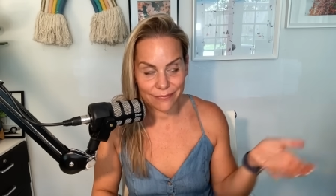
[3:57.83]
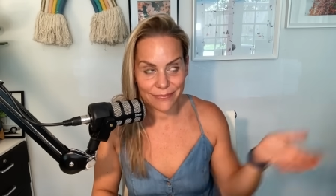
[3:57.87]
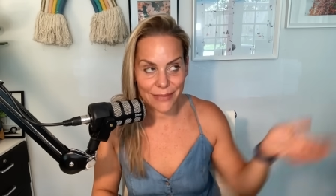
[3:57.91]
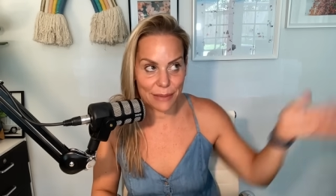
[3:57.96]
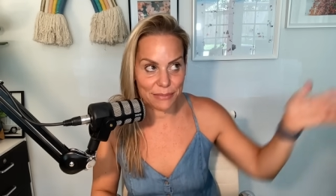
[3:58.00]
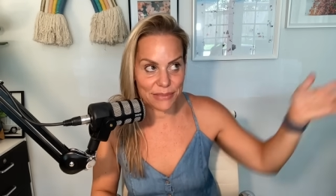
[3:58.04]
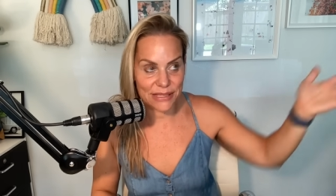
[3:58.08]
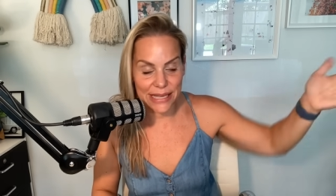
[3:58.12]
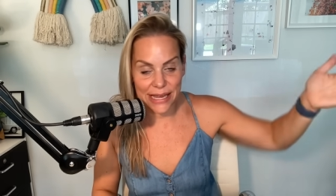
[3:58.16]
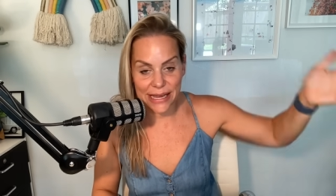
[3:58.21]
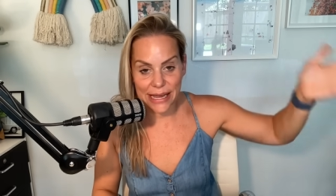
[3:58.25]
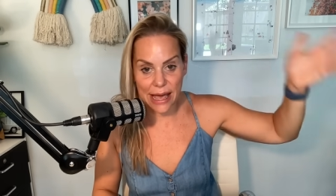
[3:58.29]

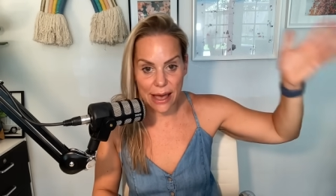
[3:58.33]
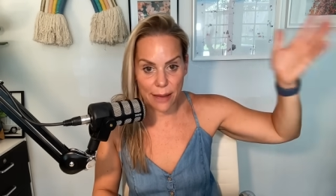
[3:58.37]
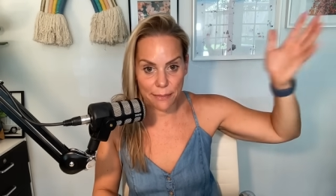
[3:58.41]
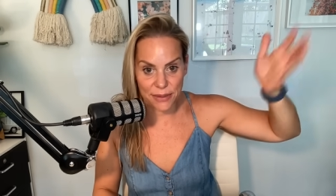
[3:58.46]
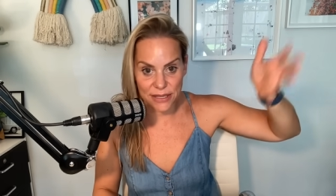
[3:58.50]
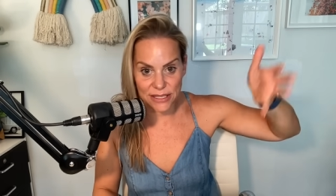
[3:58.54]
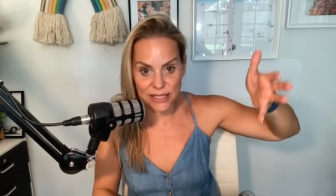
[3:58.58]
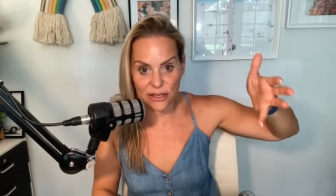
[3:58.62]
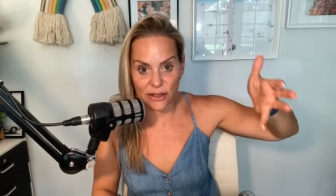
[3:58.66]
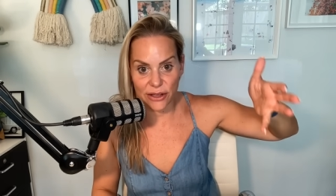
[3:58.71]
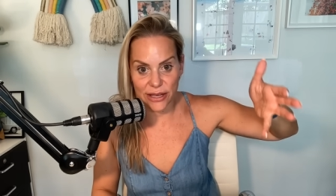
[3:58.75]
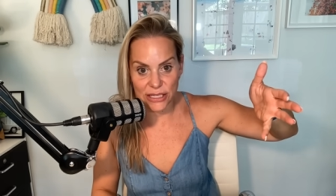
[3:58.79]
I'm saying up
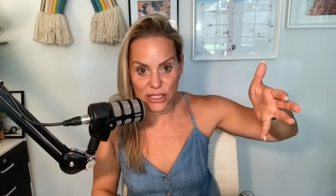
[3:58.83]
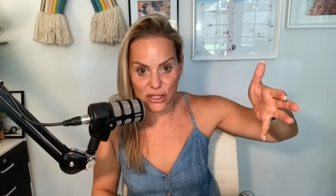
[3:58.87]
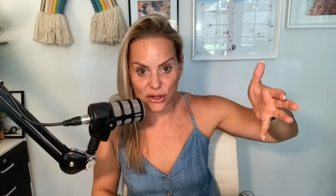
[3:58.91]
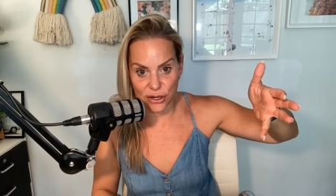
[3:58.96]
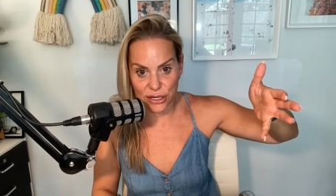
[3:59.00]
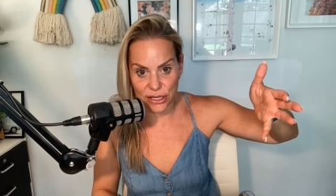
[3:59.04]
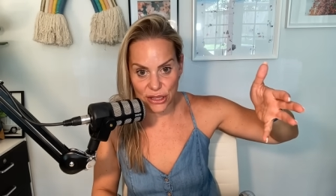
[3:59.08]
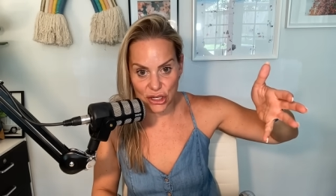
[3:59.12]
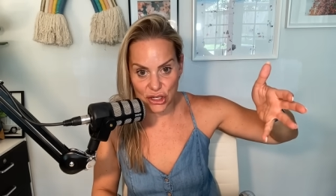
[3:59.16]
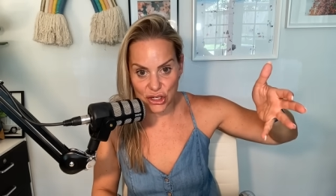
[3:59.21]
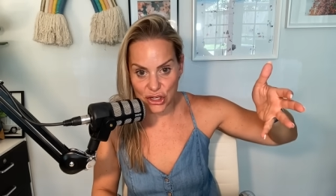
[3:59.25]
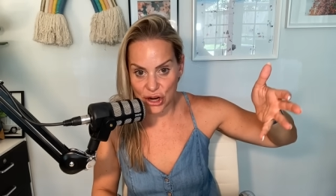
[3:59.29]
until I
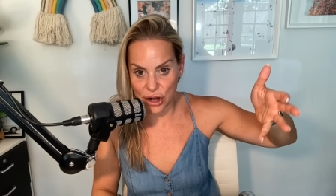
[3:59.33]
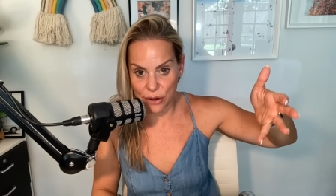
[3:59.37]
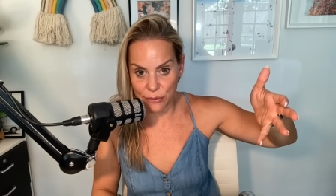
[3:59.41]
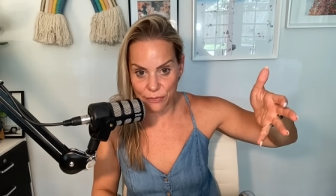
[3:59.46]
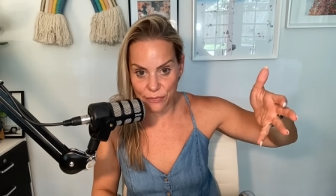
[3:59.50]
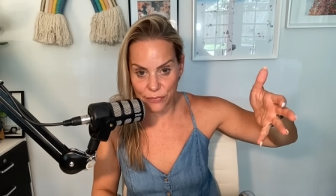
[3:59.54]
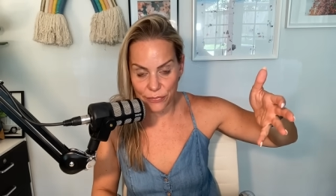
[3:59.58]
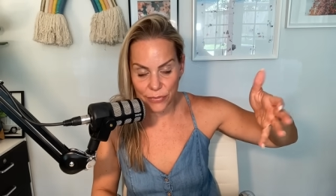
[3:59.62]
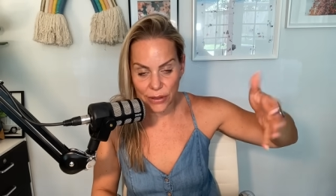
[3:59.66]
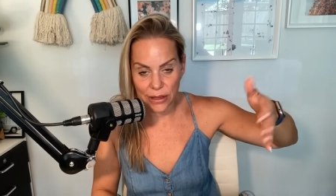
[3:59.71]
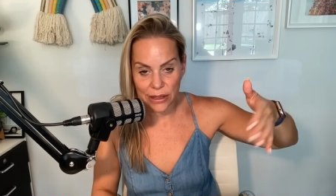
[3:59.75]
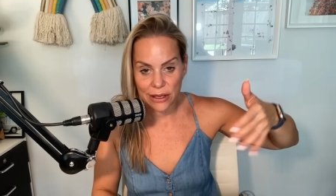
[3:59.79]
started the show.
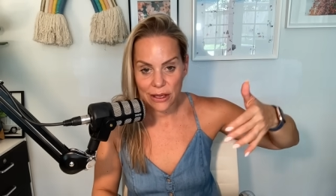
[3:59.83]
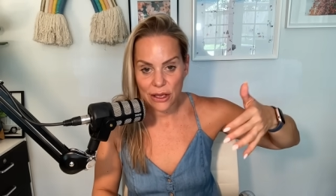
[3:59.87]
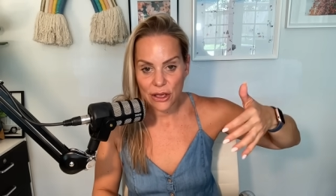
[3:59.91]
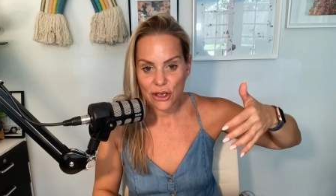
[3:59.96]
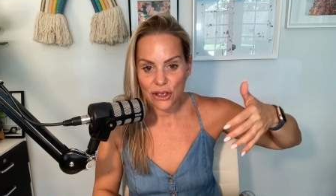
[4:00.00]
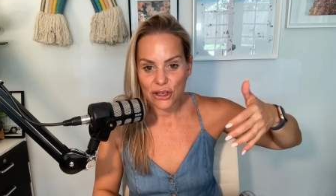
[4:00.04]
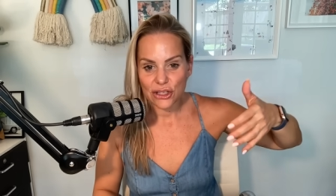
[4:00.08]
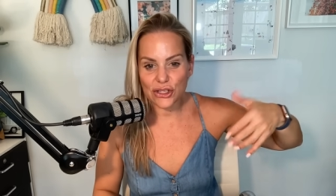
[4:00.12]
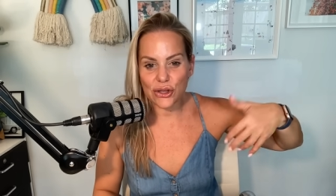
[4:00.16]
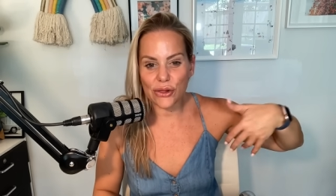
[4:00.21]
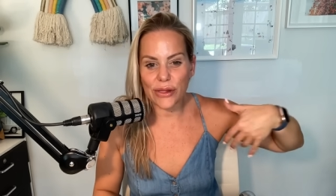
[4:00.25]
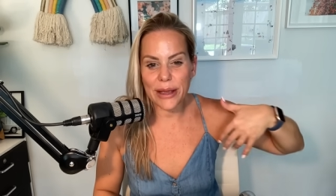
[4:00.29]

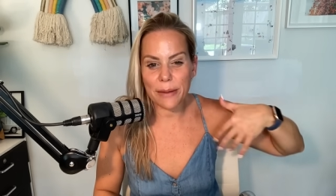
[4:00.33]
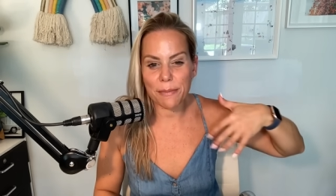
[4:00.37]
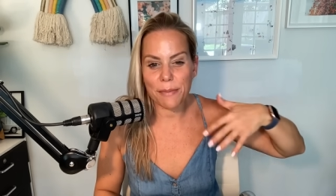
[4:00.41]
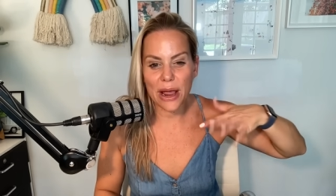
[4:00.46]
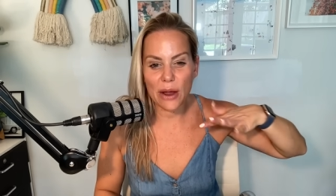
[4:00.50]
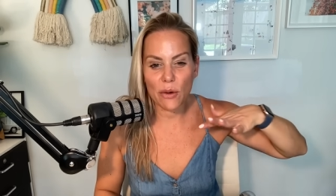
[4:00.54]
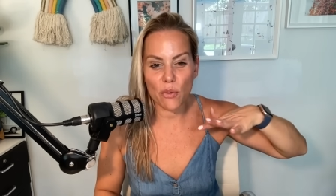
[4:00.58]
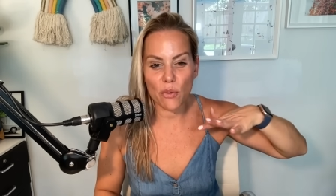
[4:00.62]
So like my